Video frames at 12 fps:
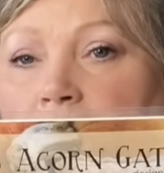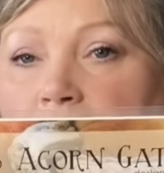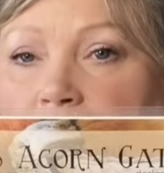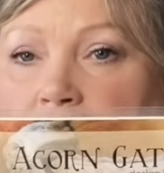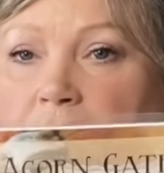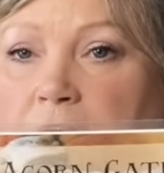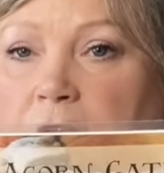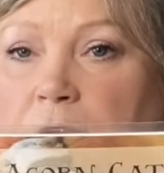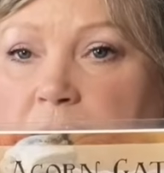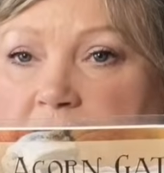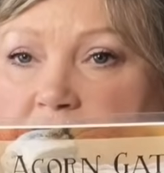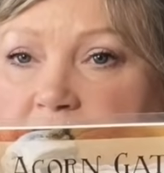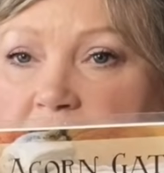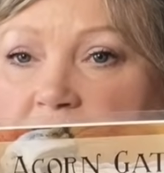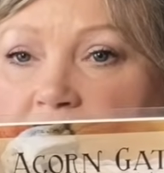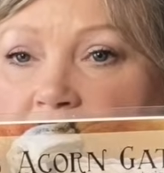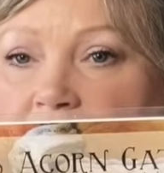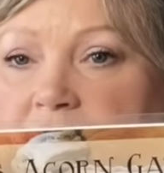And again, you must be
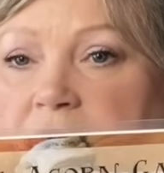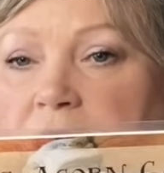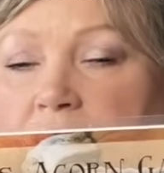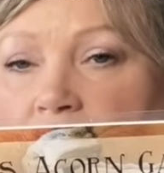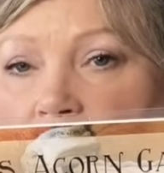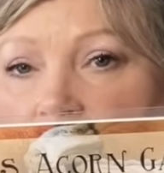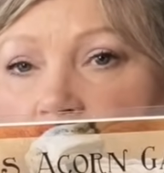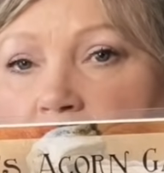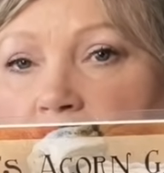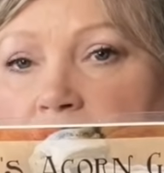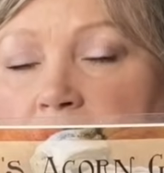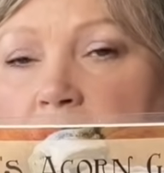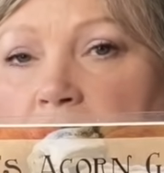18 and over.